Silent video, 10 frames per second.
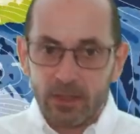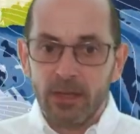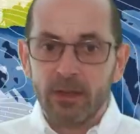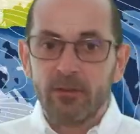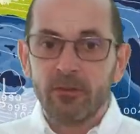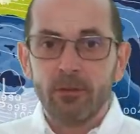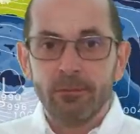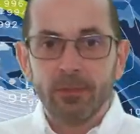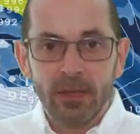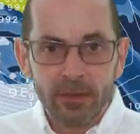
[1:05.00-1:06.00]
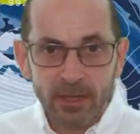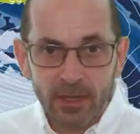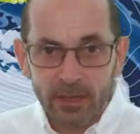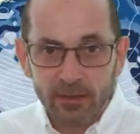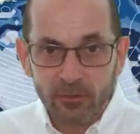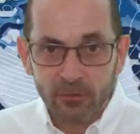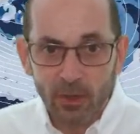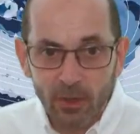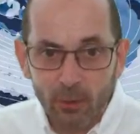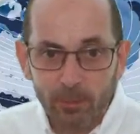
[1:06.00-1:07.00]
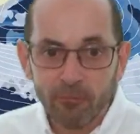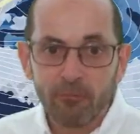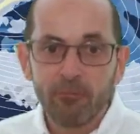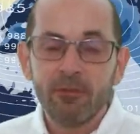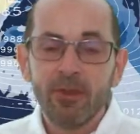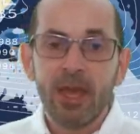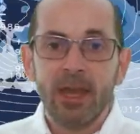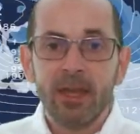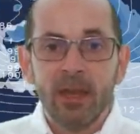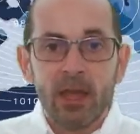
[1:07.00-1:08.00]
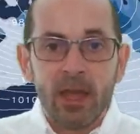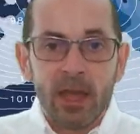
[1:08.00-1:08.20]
into Monday as well, but then